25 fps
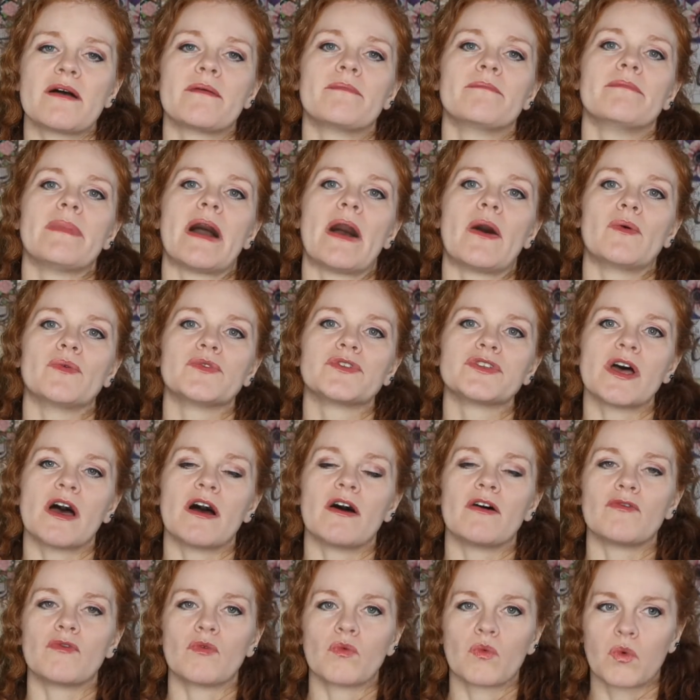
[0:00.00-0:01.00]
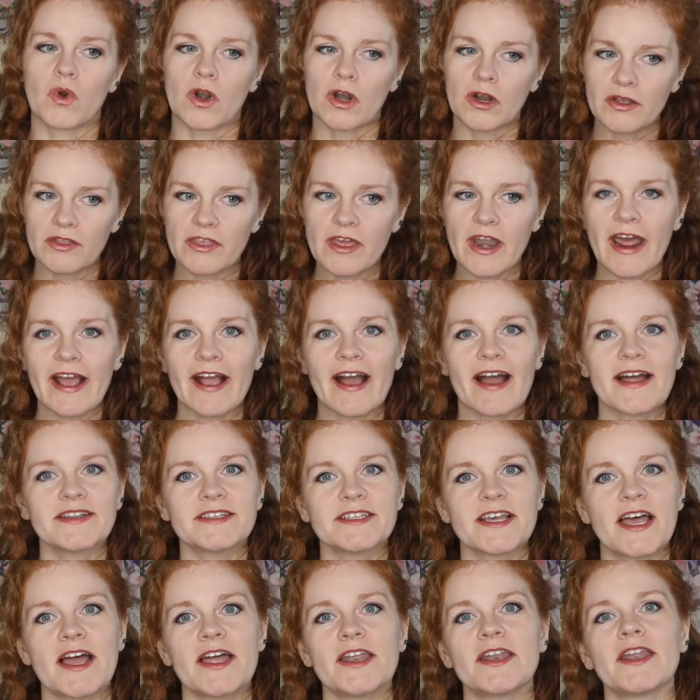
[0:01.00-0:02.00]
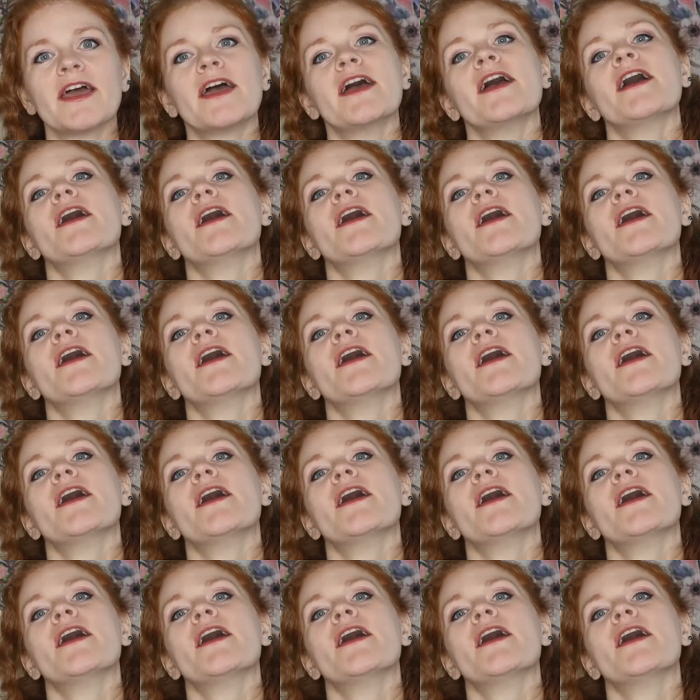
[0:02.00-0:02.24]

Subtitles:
amount of work that I got done.